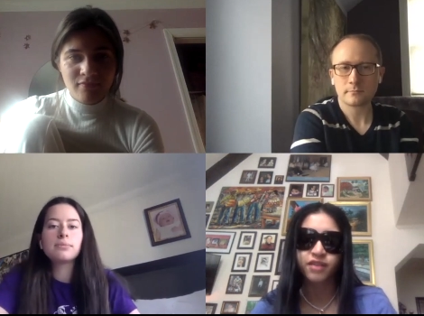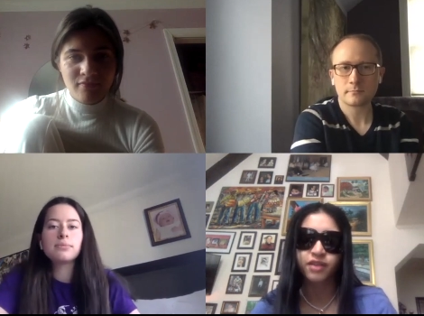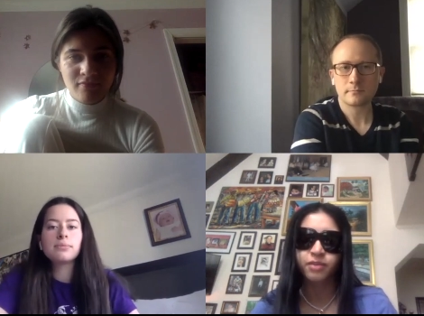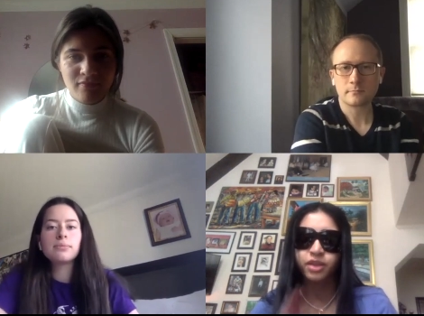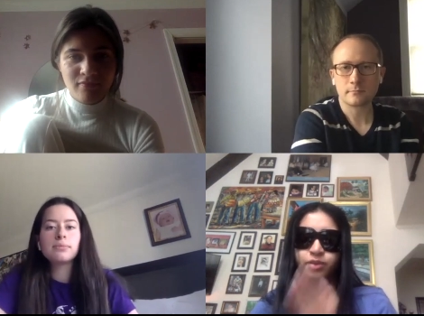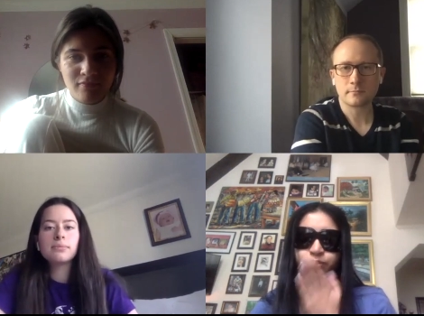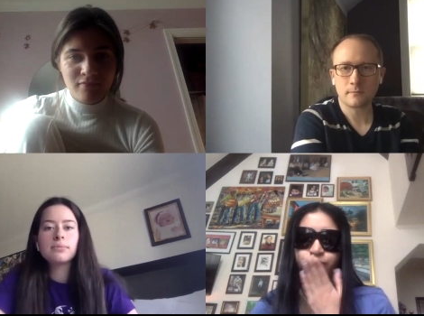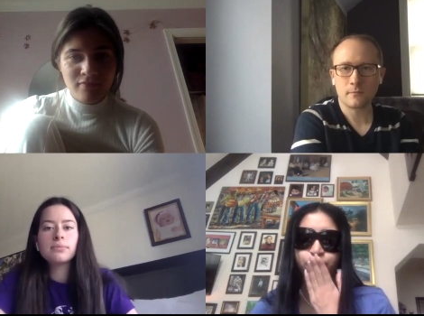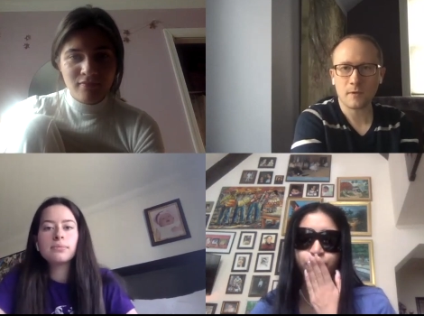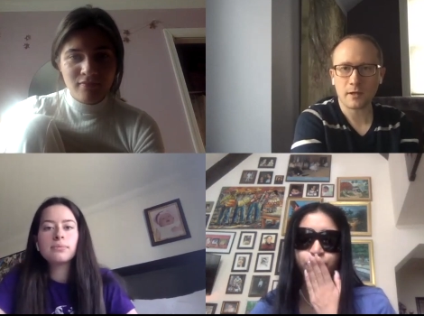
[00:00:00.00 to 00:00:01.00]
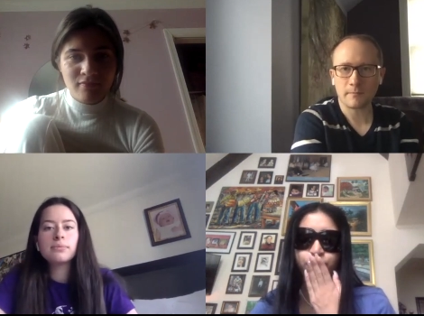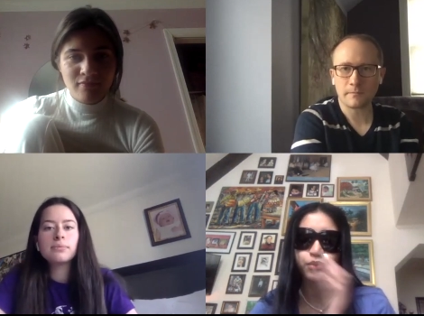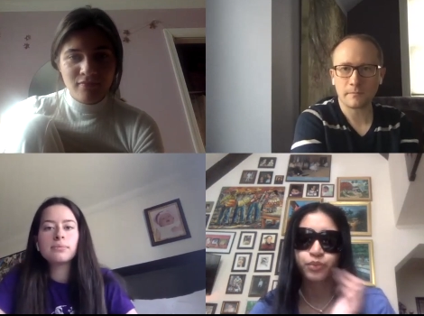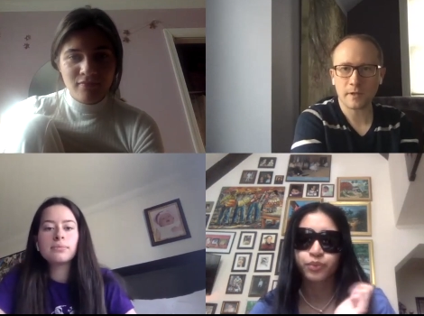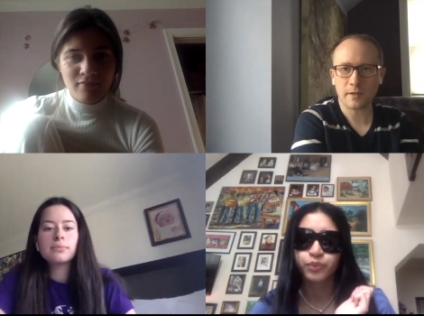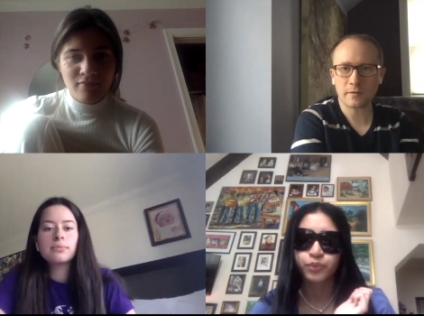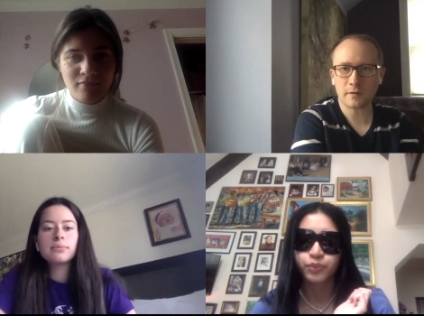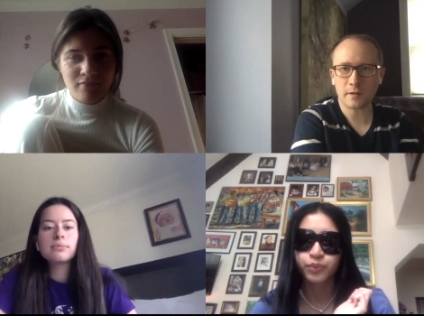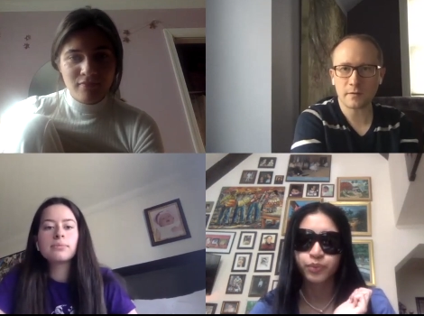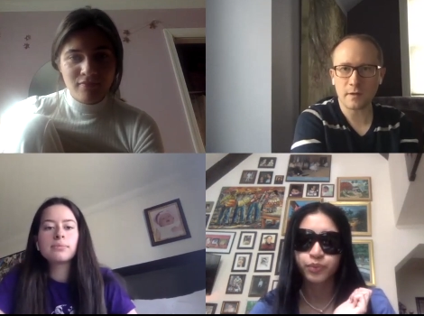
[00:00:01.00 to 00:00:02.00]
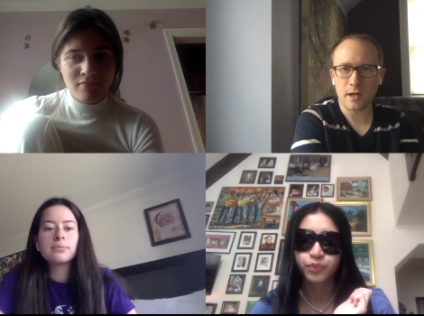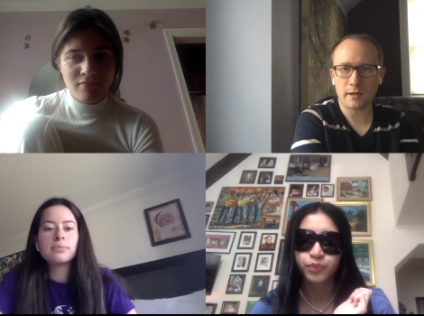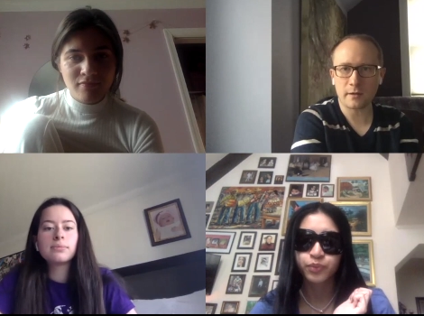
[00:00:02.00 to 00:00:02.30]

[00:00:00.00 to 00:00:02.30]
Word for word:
Speaker 1: Like,
Speaker 2: yeah, it's it's not